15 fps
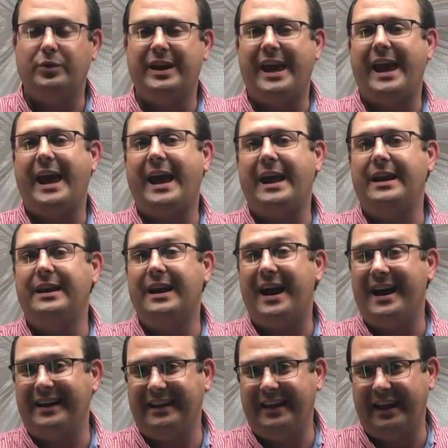
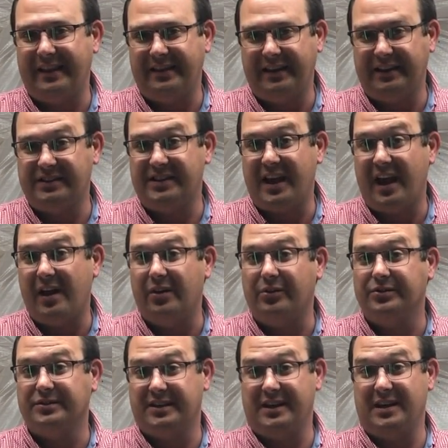cannot get these
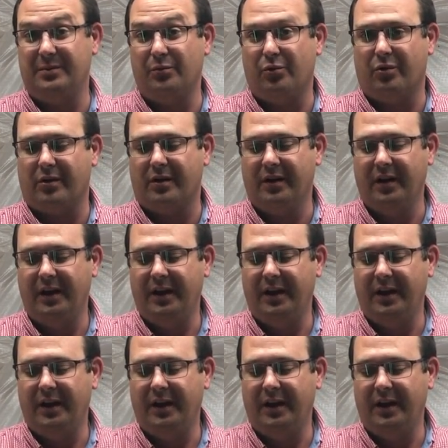cowls anymore.